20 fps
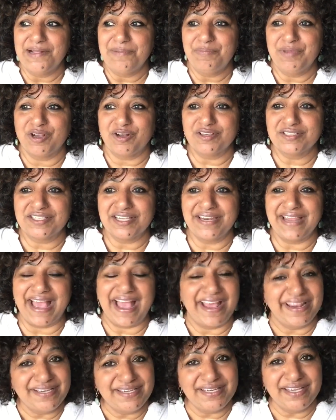Because it's an
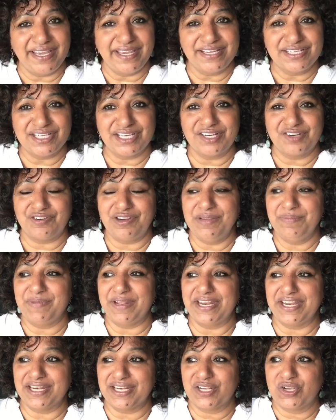anti-aging cream
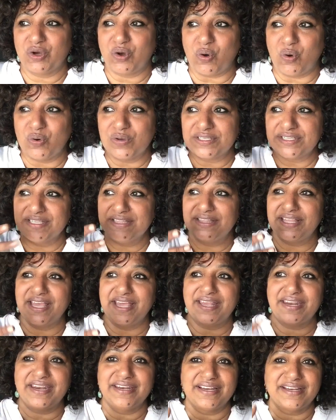and it goes in
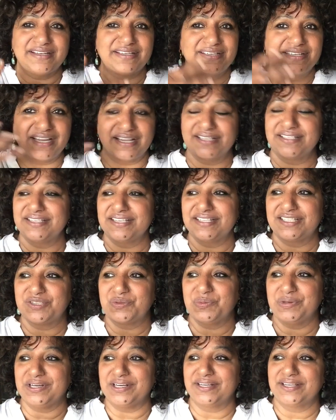there and it does
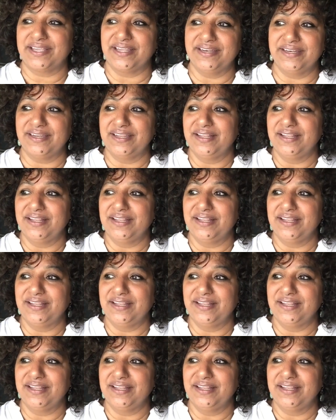its work.